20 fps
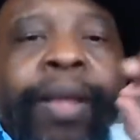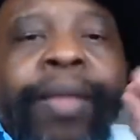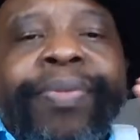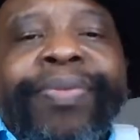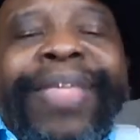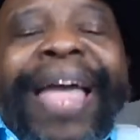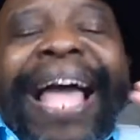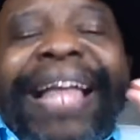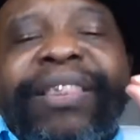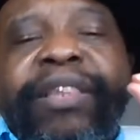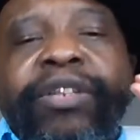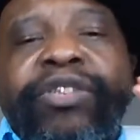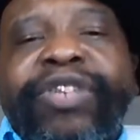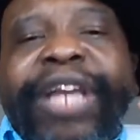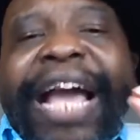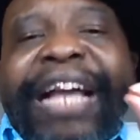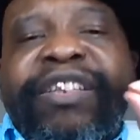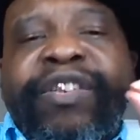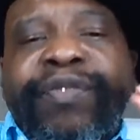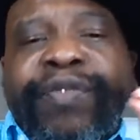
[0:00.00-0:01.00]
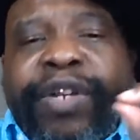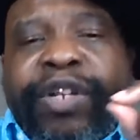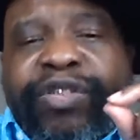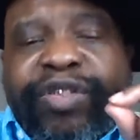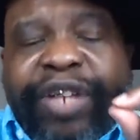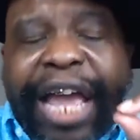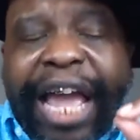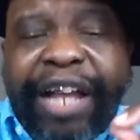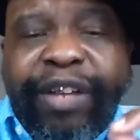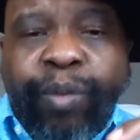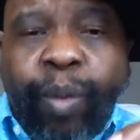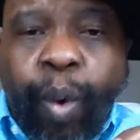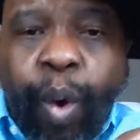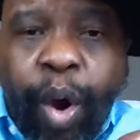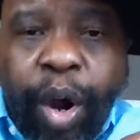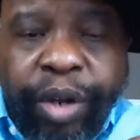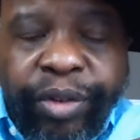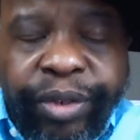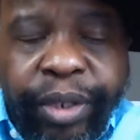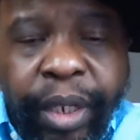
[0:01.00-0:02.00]
that the Jacksonville
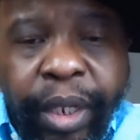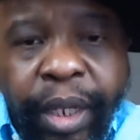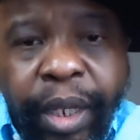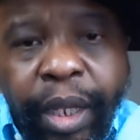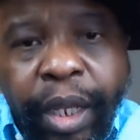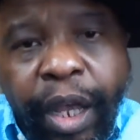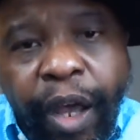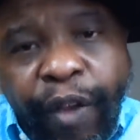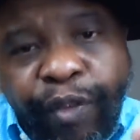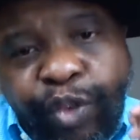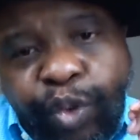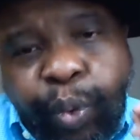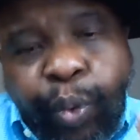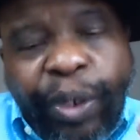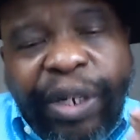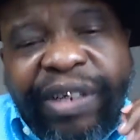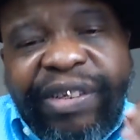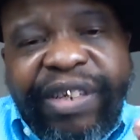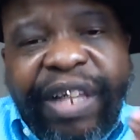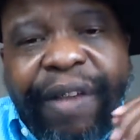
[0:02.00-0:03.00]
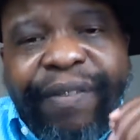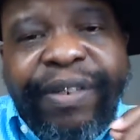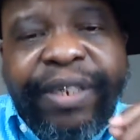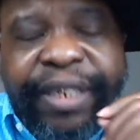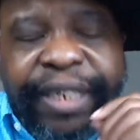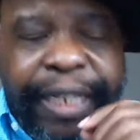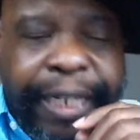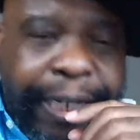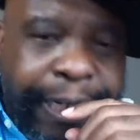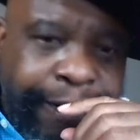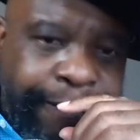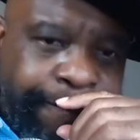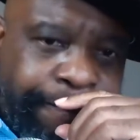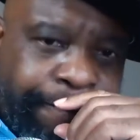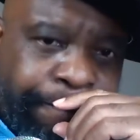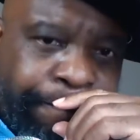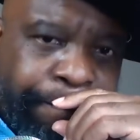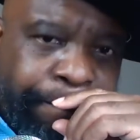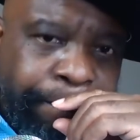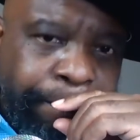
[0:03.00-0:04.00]
Jaguars of 2017,
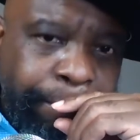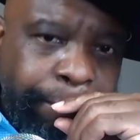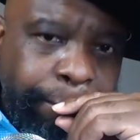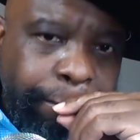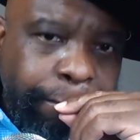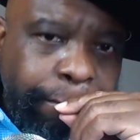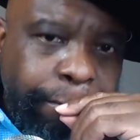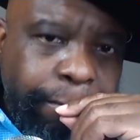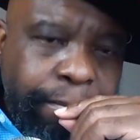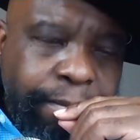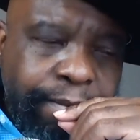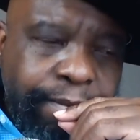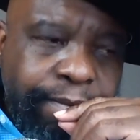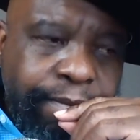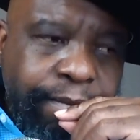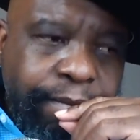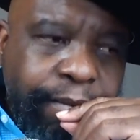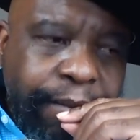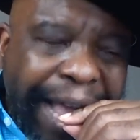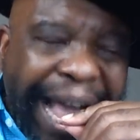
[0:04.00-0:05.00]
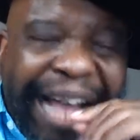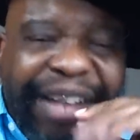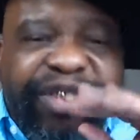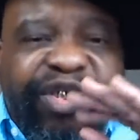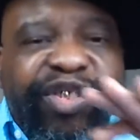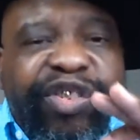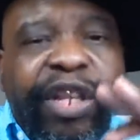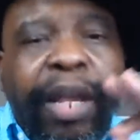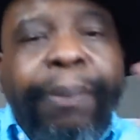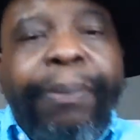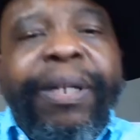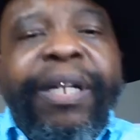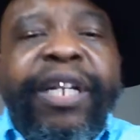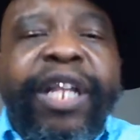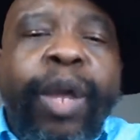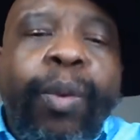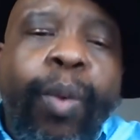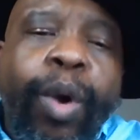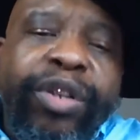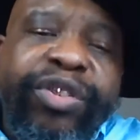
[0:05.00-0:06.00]
how similar
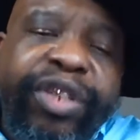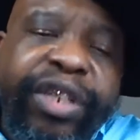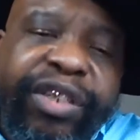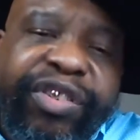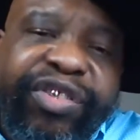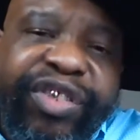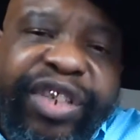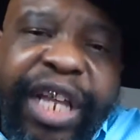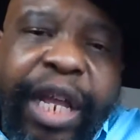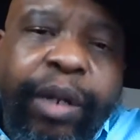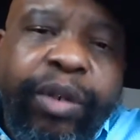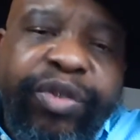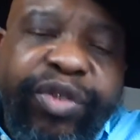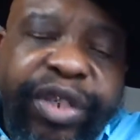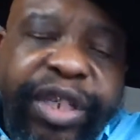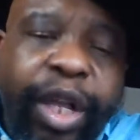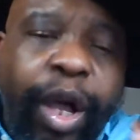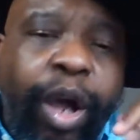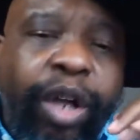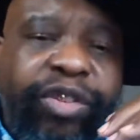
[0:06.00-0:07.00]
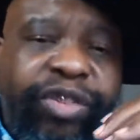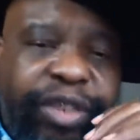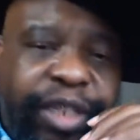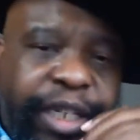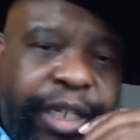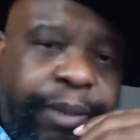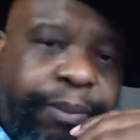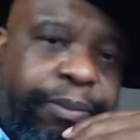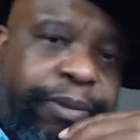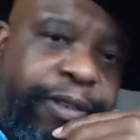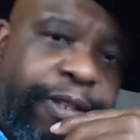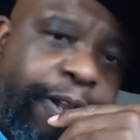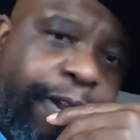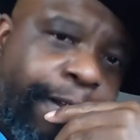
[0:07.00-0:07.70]
they were to the Seattle Seahawks teams.